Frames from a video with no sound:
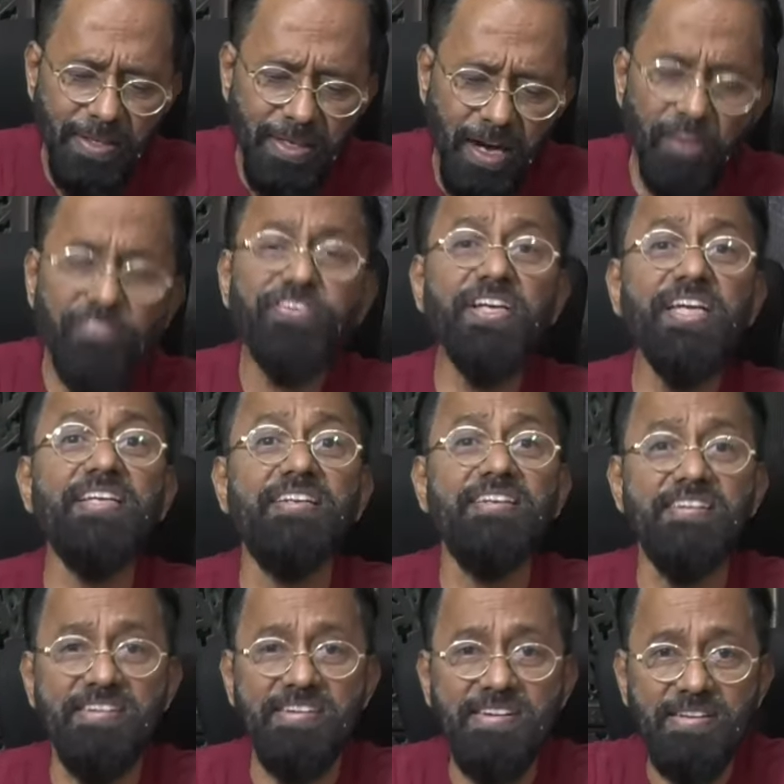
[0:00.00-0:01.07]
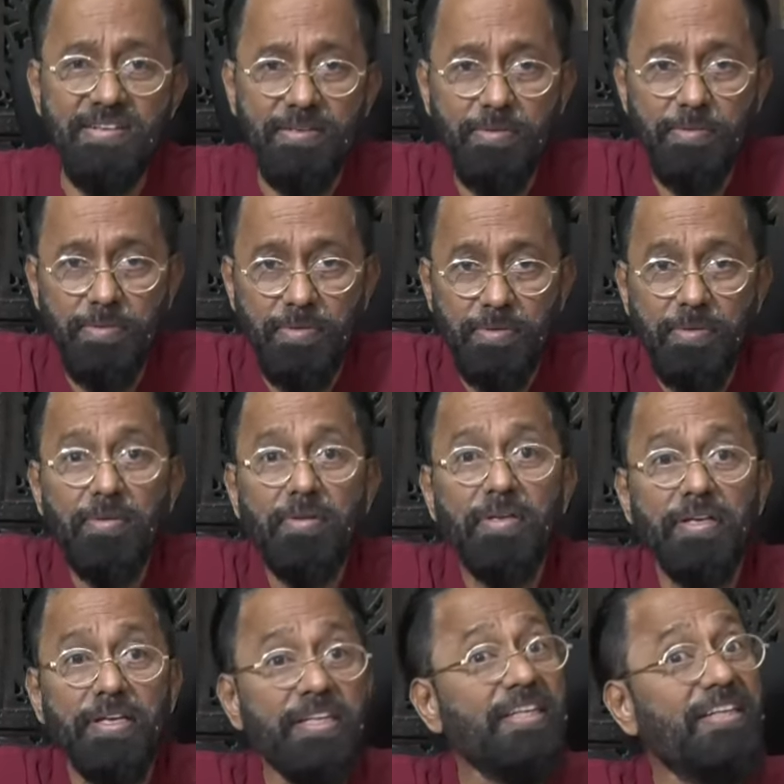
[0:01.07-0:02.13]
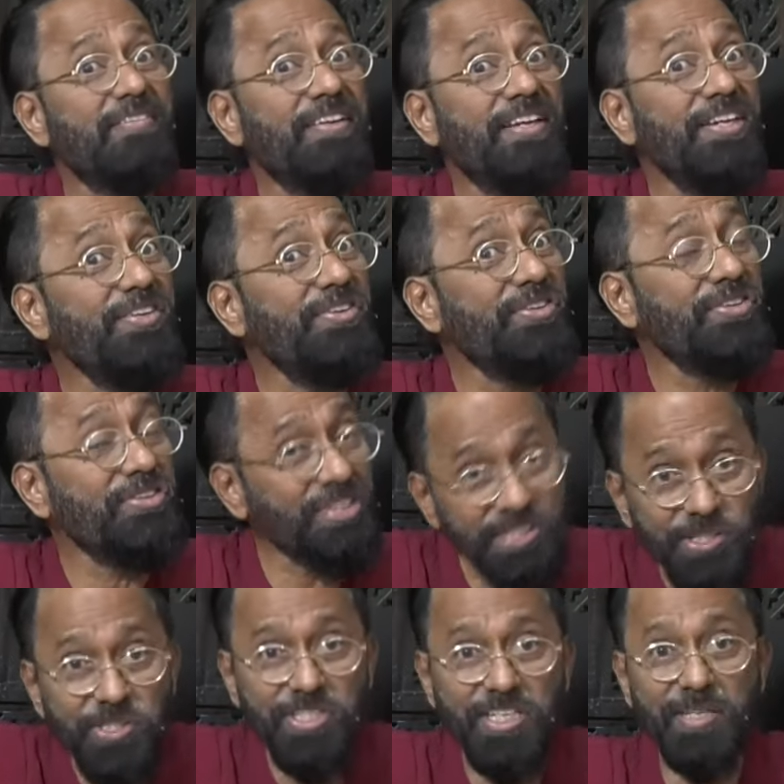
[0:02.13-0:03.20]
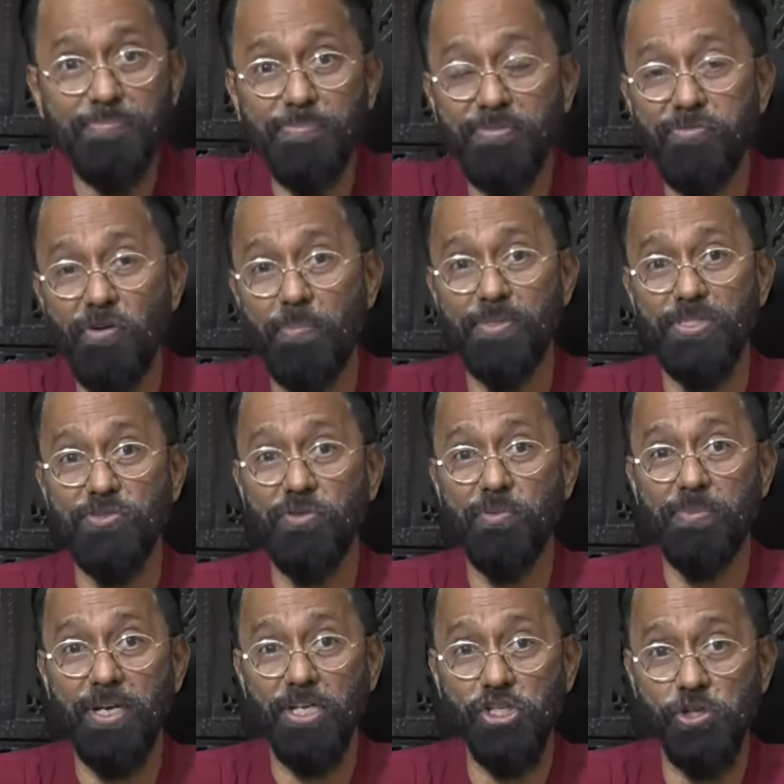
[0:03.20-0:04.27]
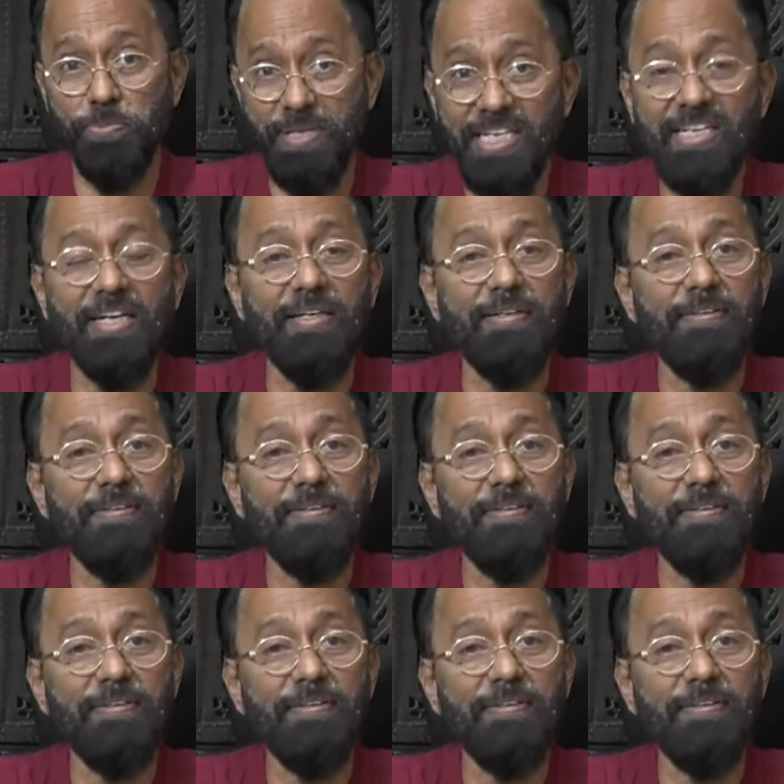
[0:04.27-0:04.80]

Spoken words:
Afreen, in an interesting performance from Rashmika,